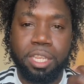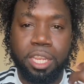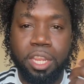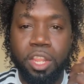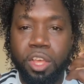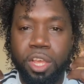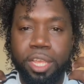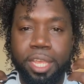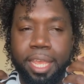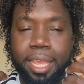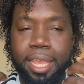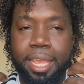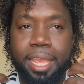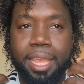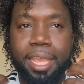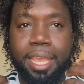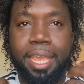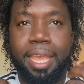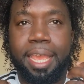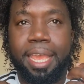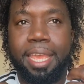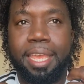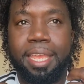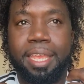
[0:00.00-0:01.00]

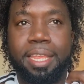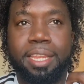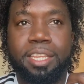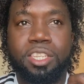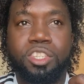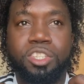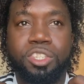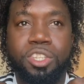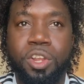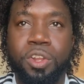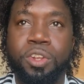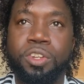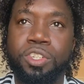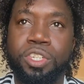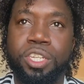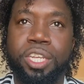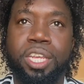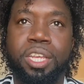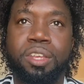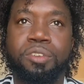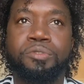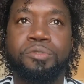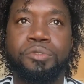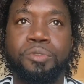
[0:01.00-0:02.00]
looking and
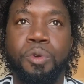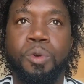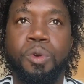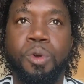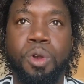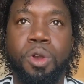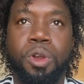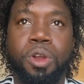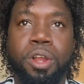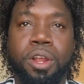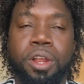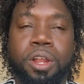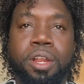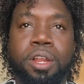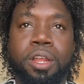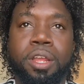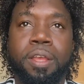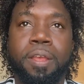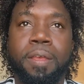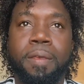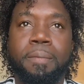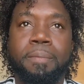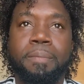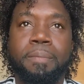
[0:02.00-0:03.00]
searching for